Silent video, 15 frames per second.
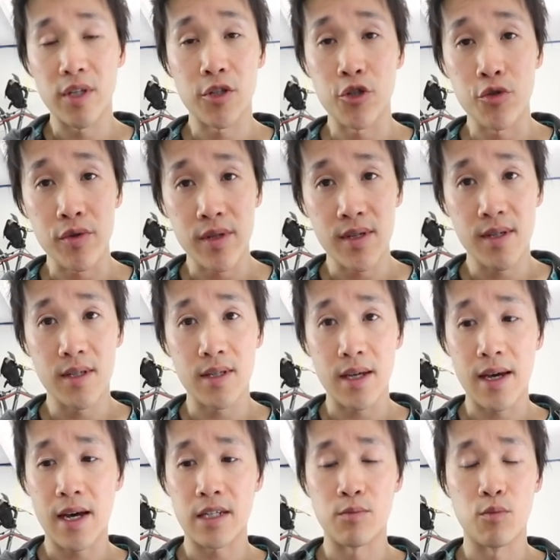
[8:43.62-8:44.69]
truth is,
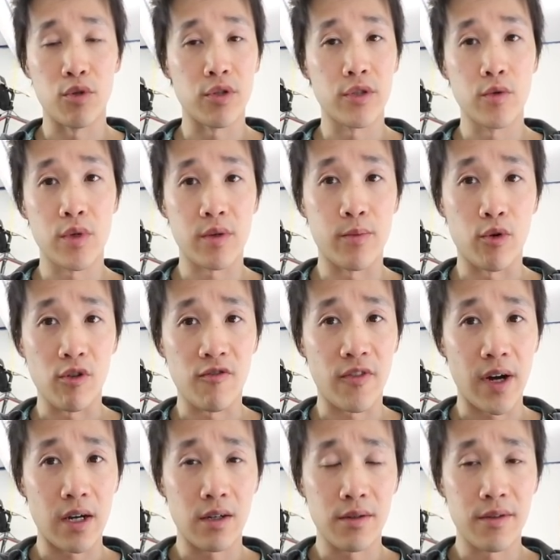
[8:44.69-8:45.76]
it has more to do with the
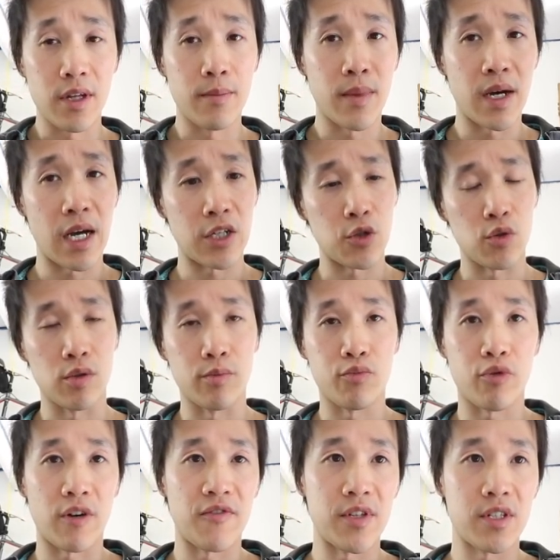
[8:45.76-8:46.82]
profile than my actual
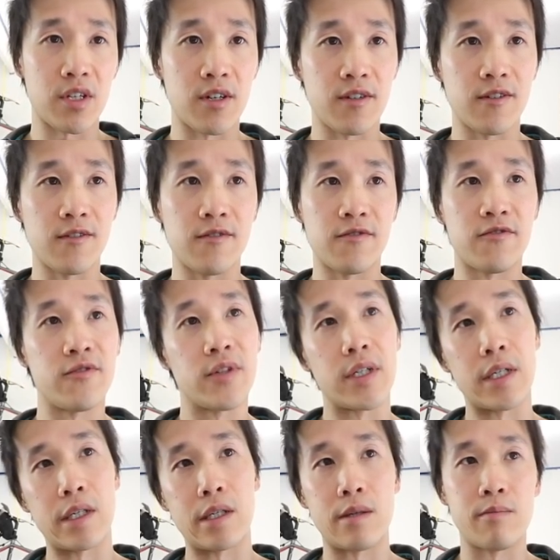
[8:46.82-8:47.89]
preference of
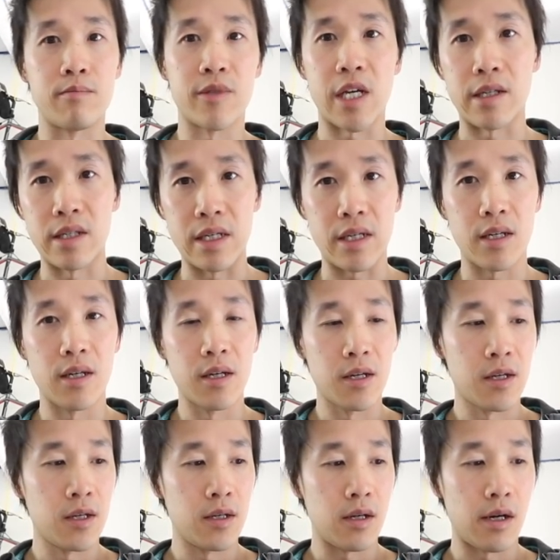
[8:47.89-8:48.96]
technique.
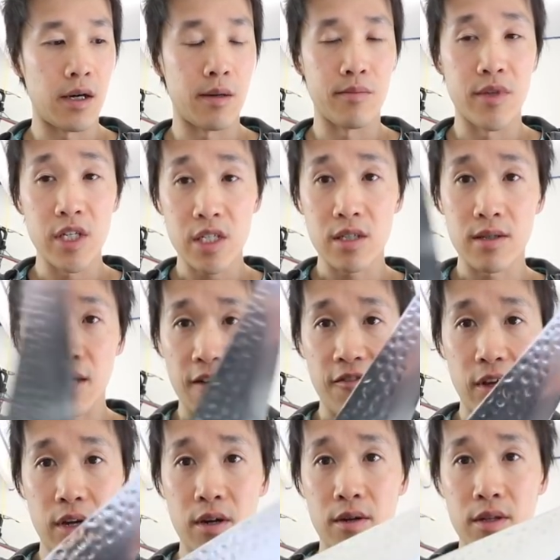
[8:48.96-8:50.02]
This knife
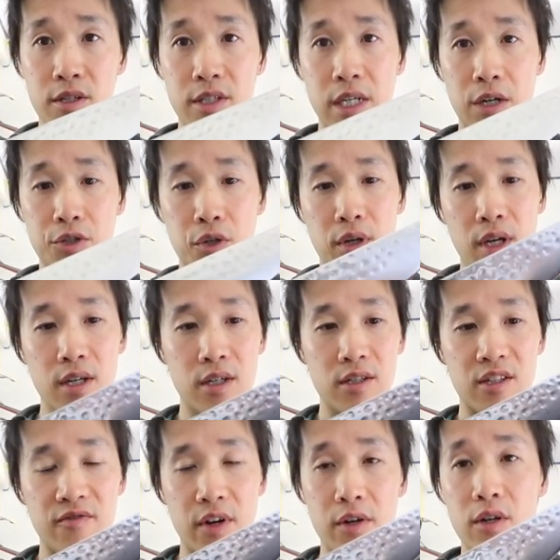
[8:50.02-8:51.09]
here, this Jalstron here,
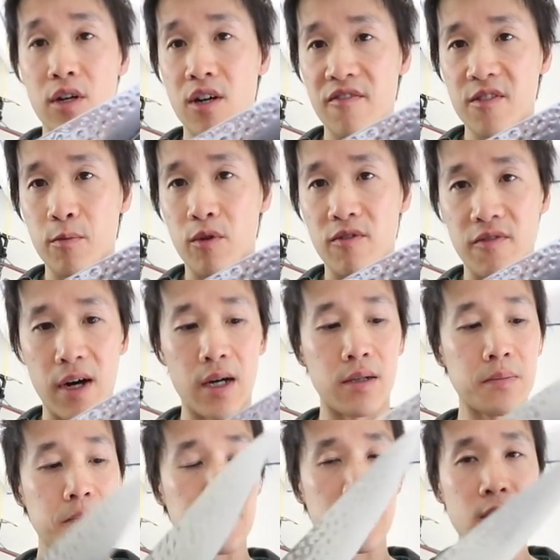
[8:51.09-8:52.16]
is a very curved
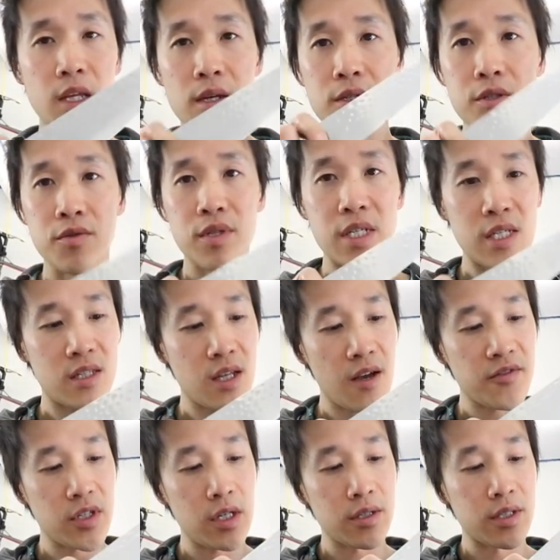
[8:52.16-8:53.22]
profile. So these
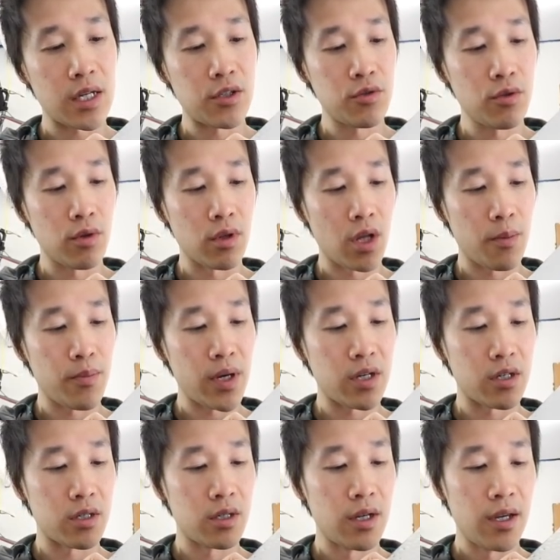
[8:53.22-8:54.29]
knives here tend to do a lot
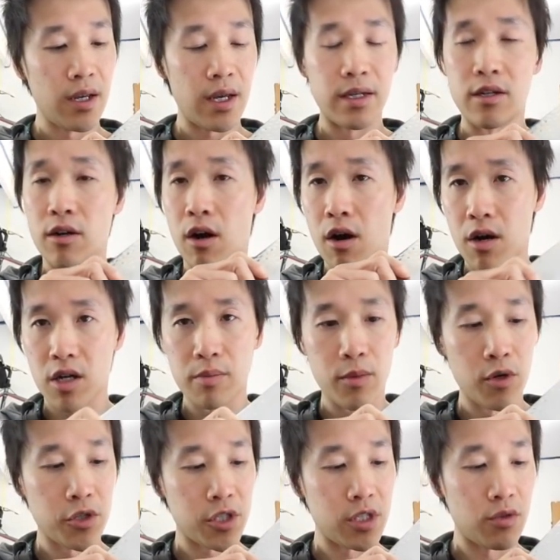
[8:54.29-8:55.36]
better in an arc
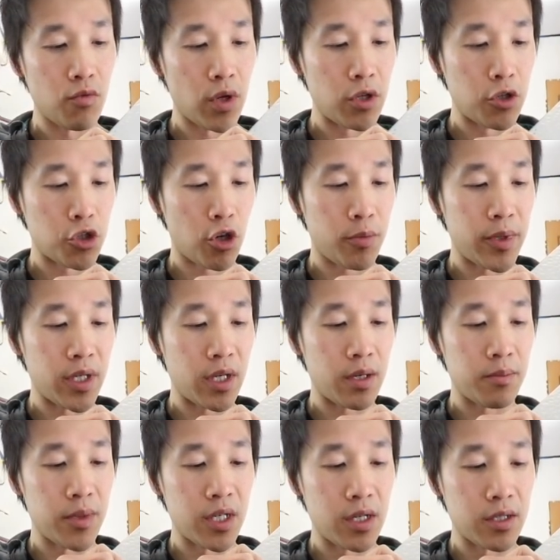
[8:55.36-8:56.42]
motion when you're sharpening
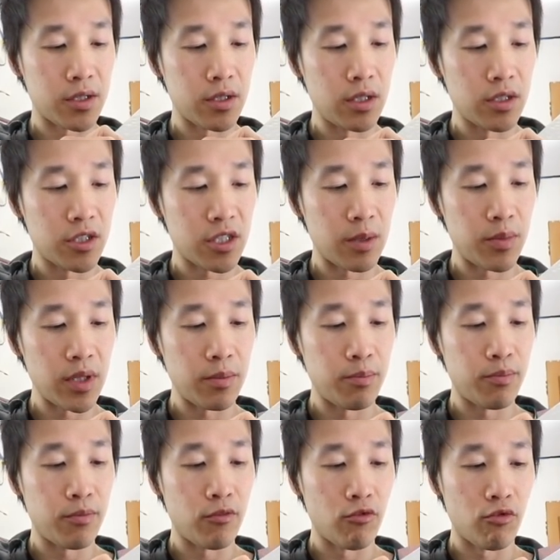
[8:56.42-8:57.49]
it, because you can simply
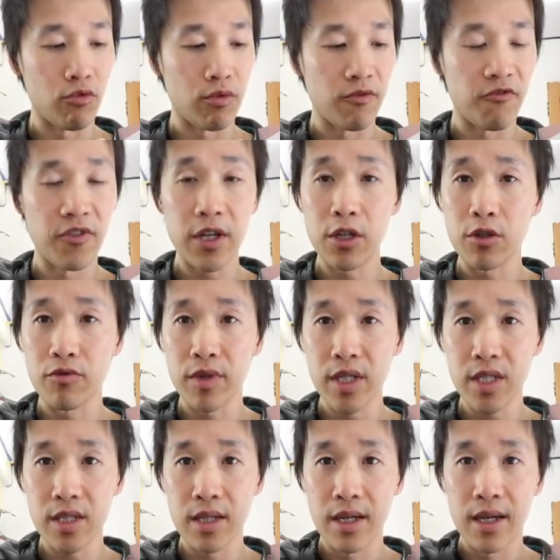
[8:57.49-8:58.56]
flick your
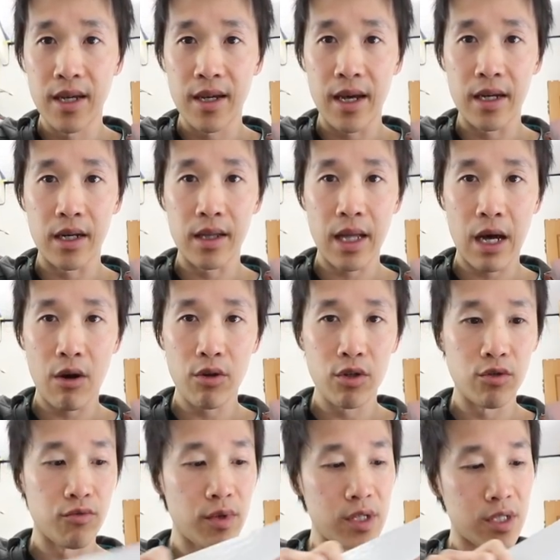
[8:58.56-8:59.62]
wrist and allow
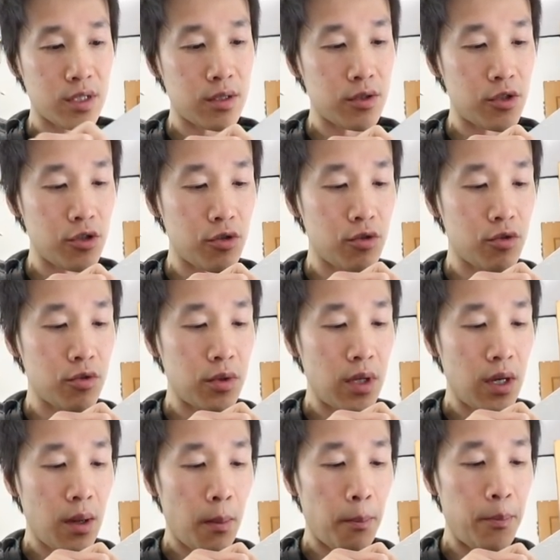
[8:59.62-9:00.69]
your wrist to
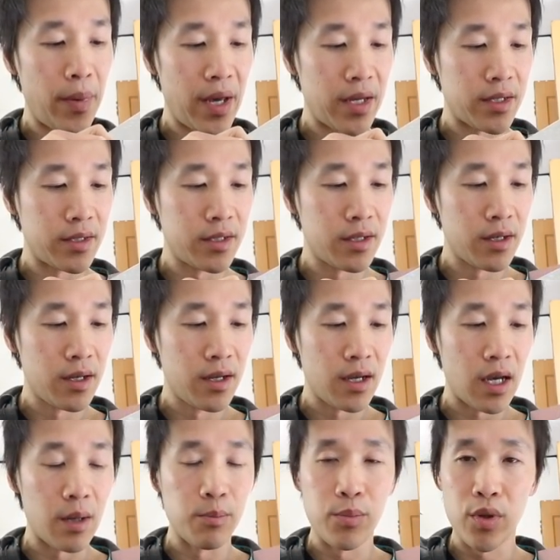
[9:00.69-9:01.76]
bend
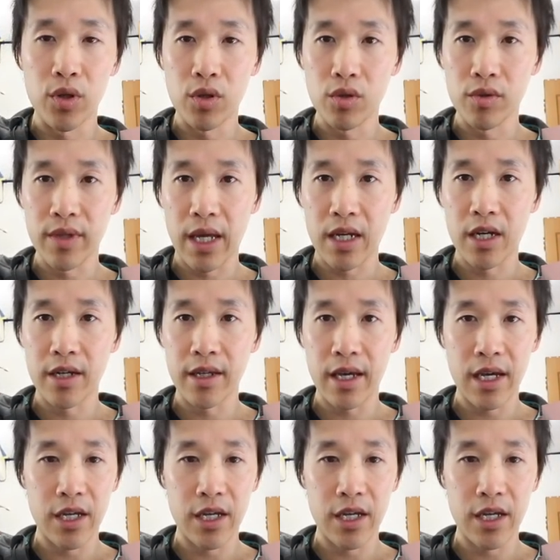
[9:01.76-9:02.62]
and pull that cutting